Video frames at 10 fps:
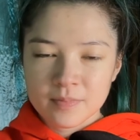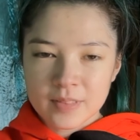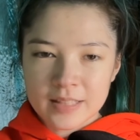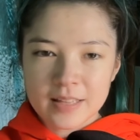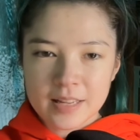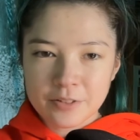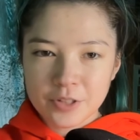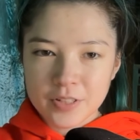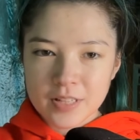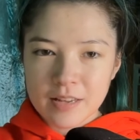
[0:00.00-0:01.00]
Like the
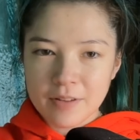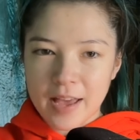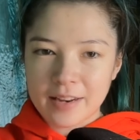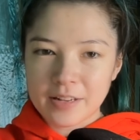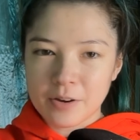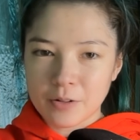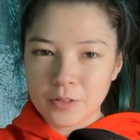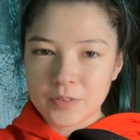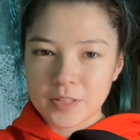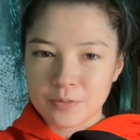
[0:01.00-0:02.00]
intricacy of adding all
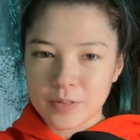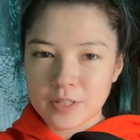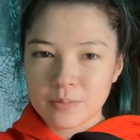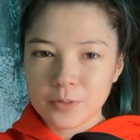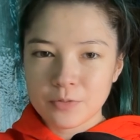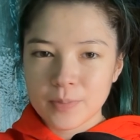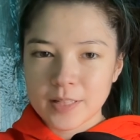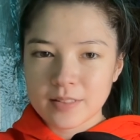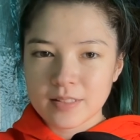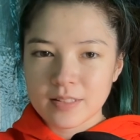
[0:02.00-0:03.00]
of these wrist
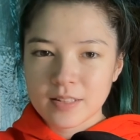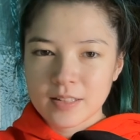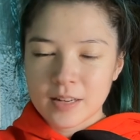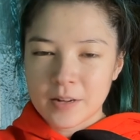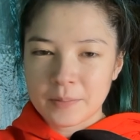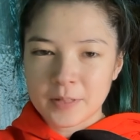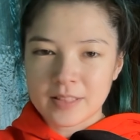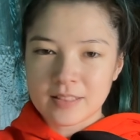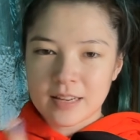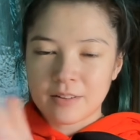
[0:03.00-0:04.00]
movements, like
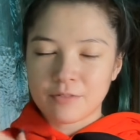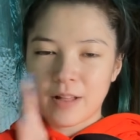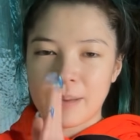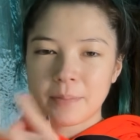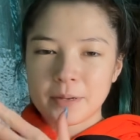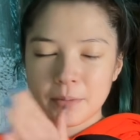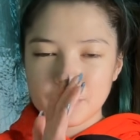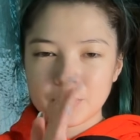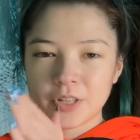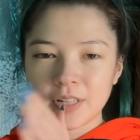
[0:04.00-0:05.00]
this kind of flapping
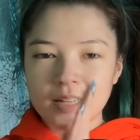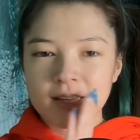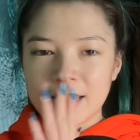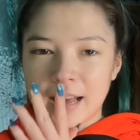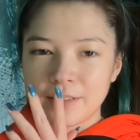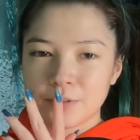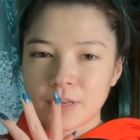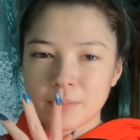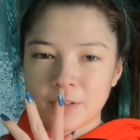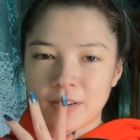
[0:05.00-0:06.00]
motion as we
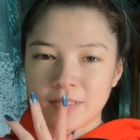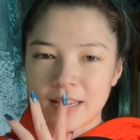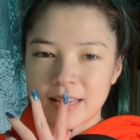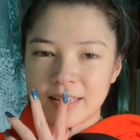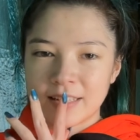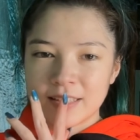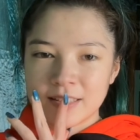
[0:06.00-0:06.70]
come around the head.